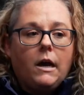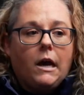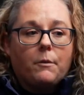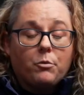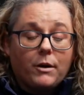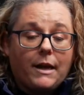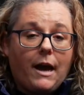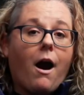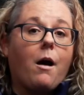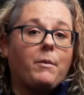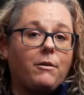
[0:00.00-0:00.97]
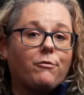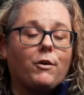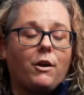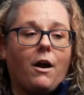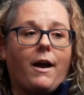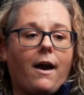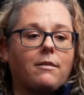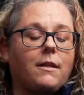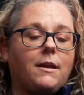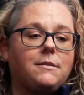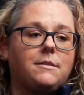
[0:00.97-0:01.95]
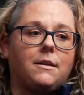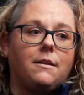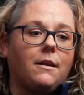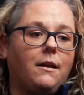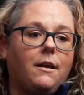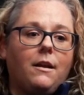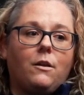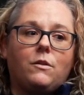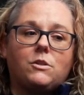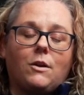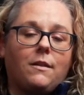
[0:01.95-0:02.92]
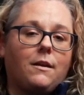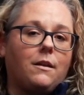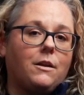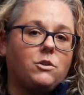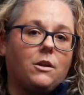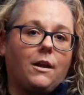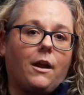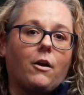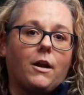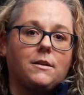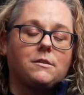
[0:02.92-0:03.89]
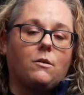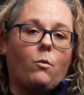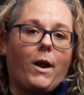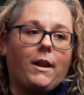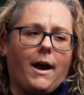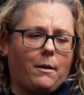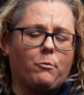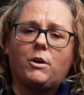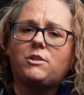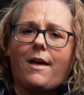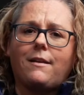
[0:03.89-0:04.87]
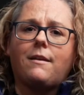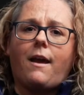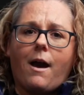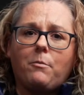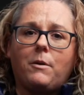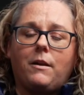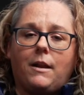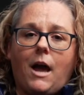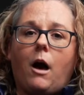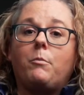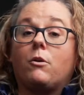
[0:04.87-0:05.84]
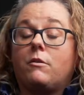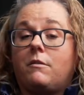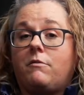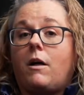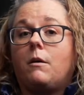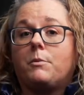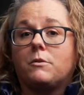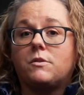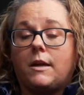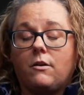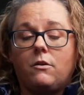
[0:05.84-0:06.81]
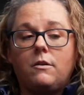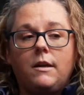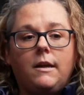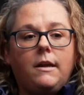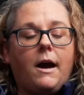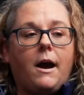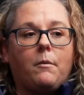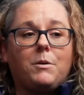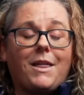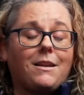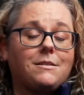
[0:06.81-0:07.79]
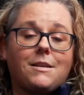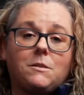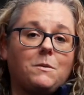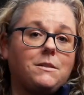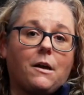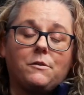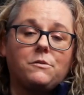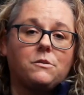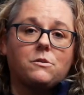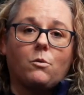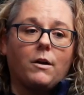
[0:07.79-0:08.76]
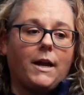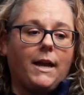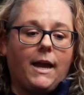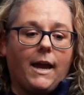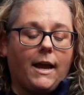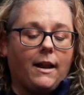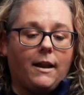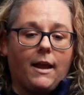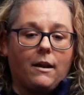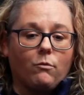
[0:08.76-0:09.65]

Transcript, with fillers: uh, pretty common for young athletes, and you know, the strength and conditioning area is the way to to kind of bridge that gap and, and helping her to develop her skill. Um, but that assessment tells the story and, and it